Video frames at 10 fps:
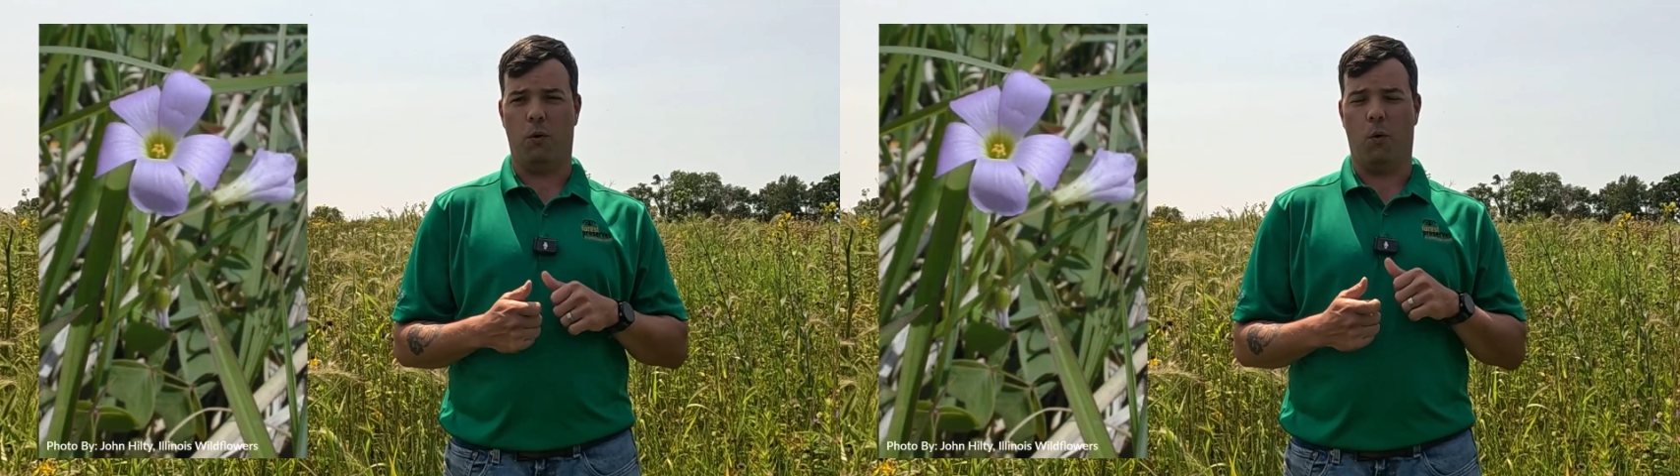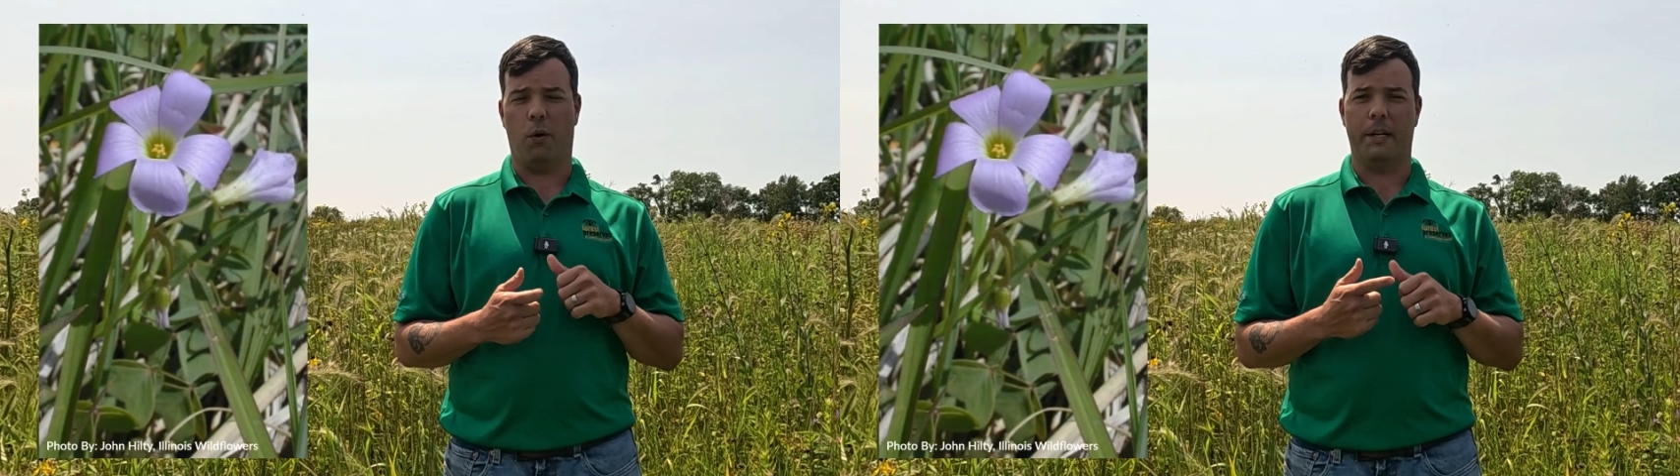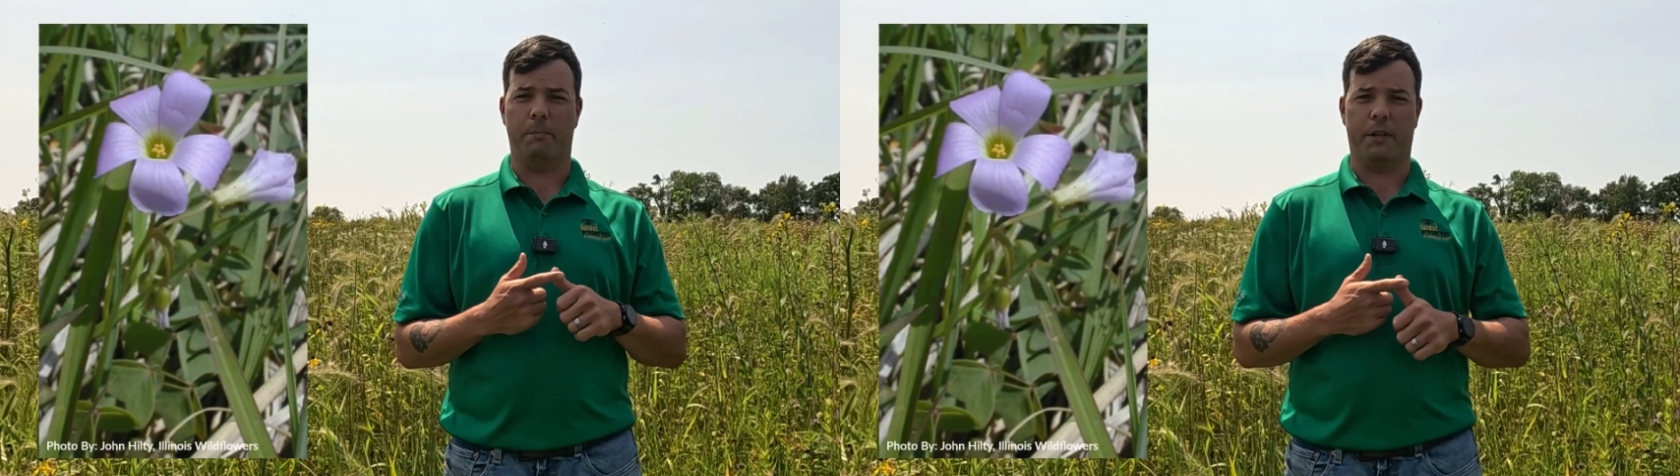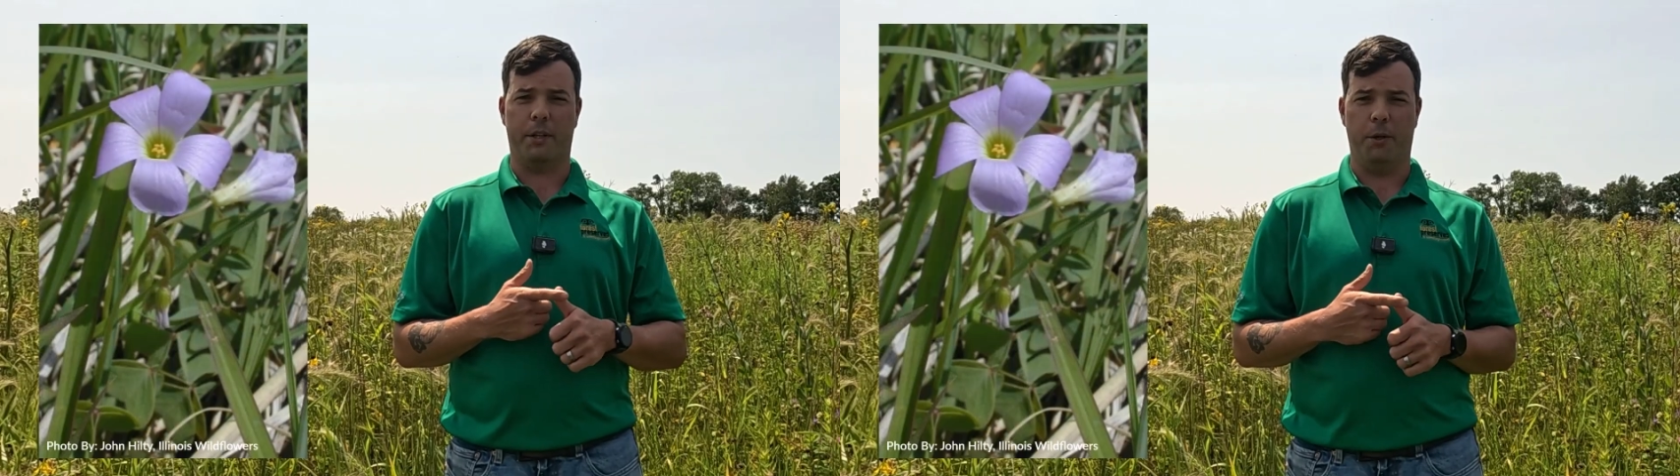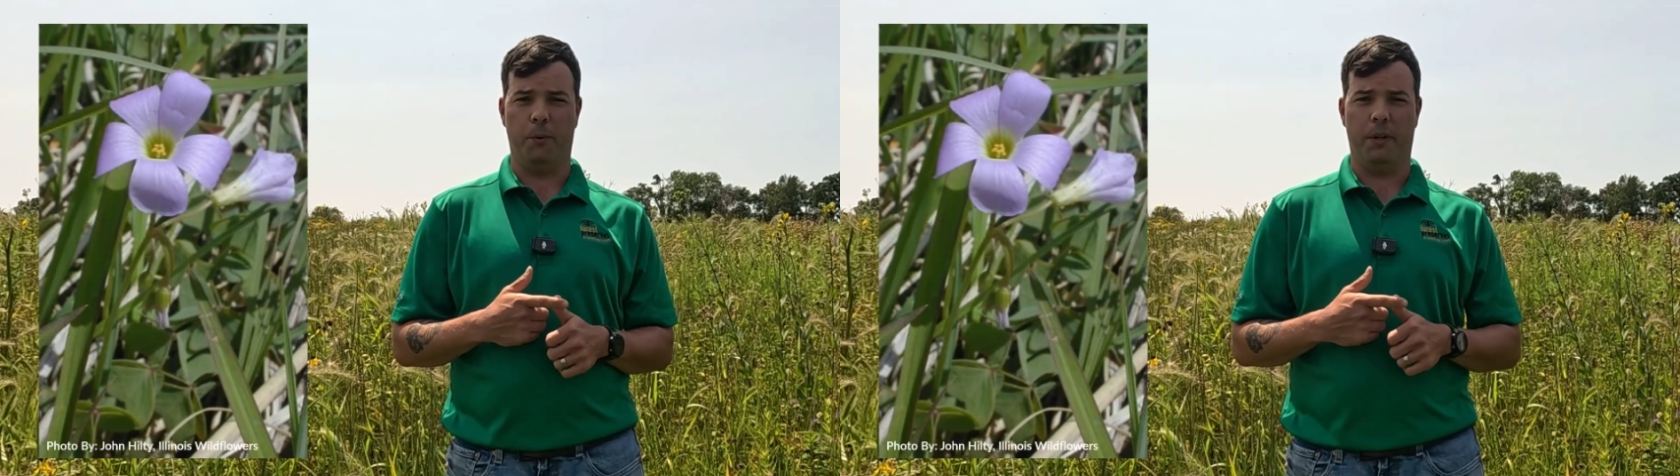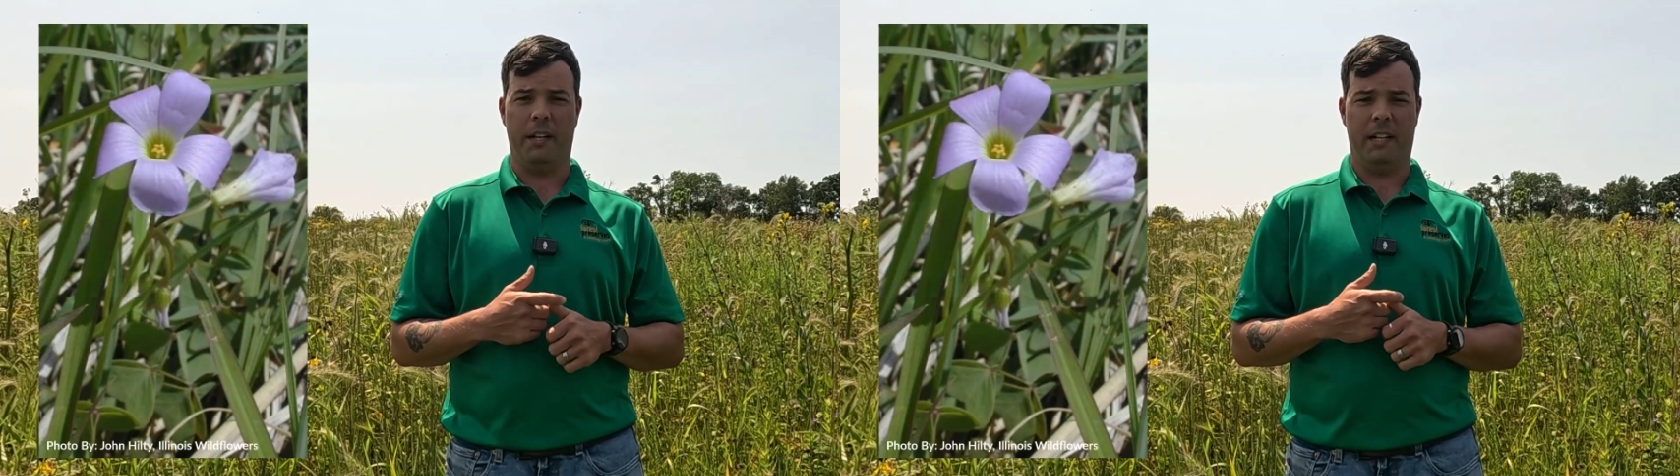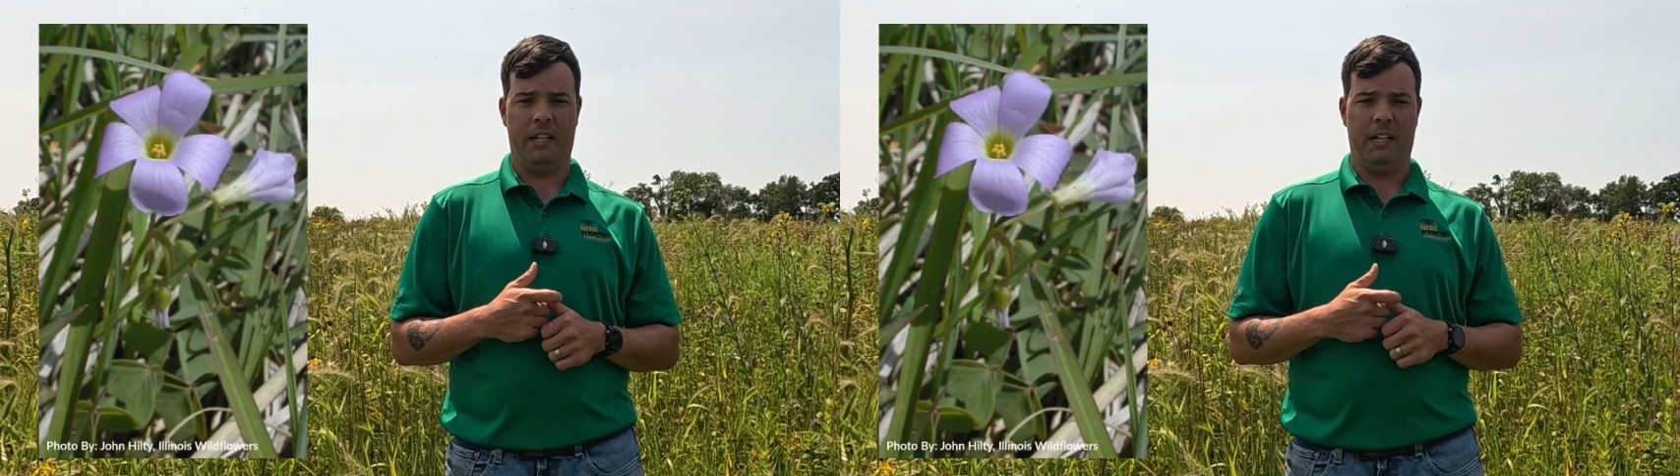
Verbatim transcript: hoary pucoon,